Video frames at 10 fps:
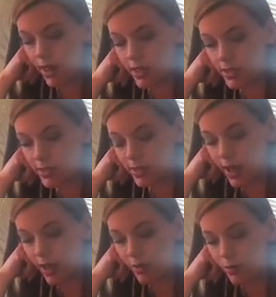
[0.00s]
is
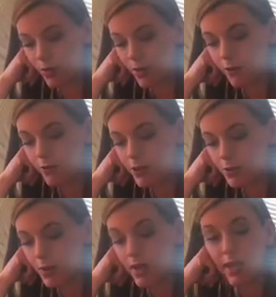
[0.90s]
with our first,
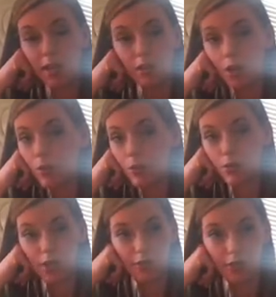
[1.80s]
and again, go with
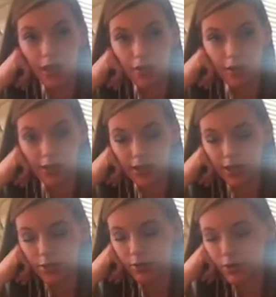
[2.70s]
whichever side
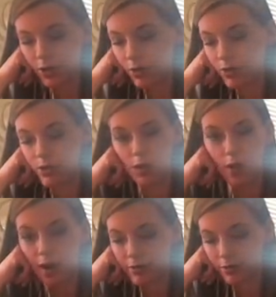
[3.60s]
resonates with you. You don't
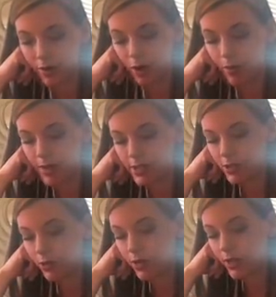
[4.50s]
have to follow my
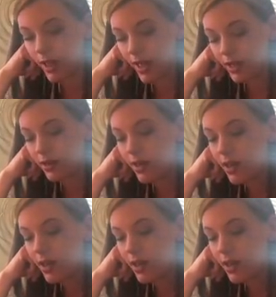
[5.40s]
storyline.